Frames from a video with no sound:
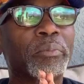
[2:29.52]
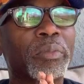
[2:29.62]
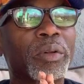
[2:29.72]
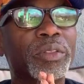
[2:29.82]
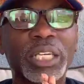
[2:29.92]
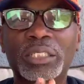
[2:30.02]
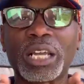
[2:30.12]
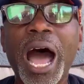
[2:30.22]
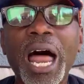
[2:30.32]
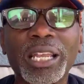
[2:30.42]
this
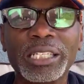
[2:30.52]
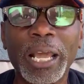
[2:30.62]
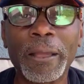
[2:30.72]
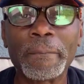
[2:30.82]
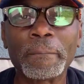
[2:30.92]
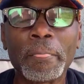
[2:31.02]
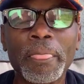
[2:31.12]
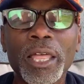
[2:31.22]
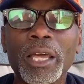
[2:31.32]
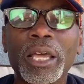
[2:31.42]
holiday.
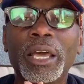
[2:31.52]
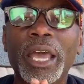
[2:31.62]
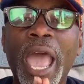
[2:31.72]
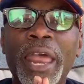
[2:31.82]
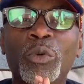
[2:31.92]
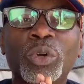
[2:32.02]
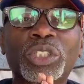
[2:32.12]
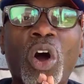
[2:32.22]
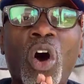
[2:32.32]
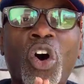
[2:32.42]
And it was
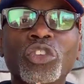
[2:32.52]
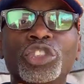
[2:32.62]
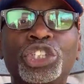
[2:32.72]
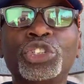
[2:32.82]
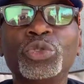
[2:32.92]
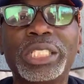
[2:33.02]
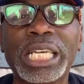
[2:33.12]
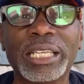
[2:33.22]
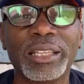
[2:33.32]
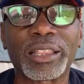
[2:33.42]
called
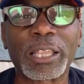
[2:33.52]
Juneteenth.